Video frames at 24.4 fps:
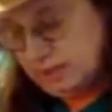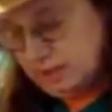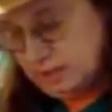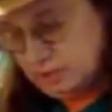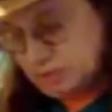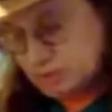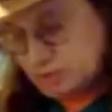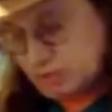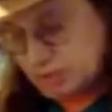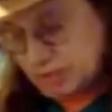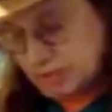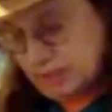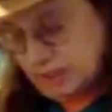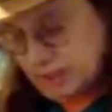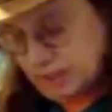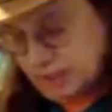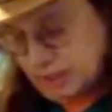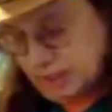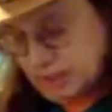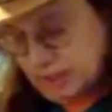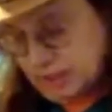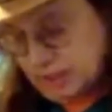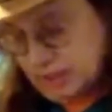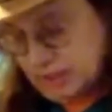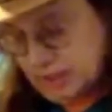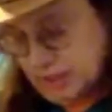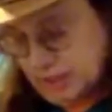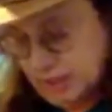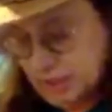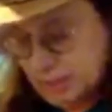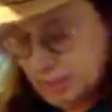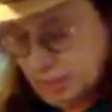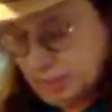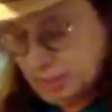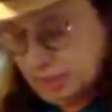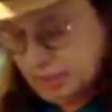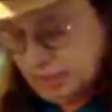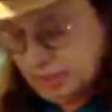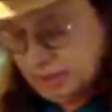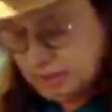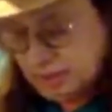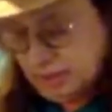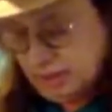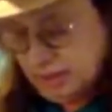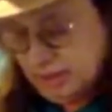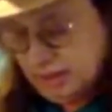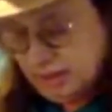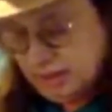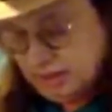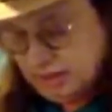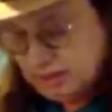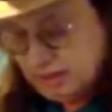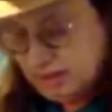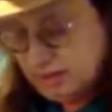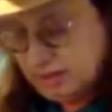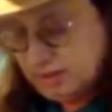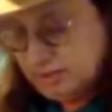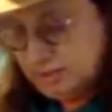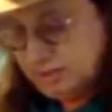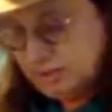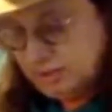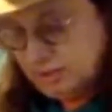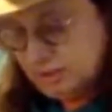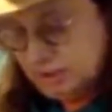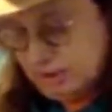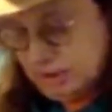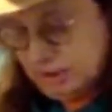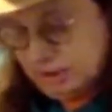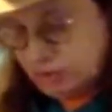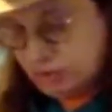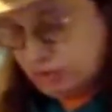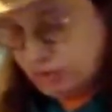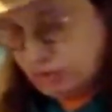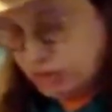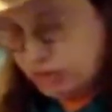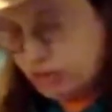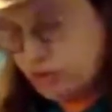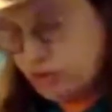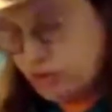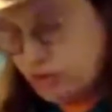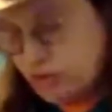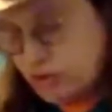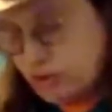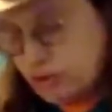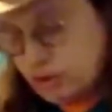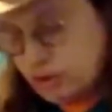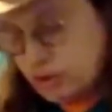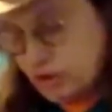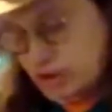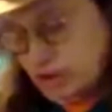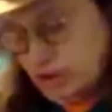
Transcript: grain, but you're not attempting to like stir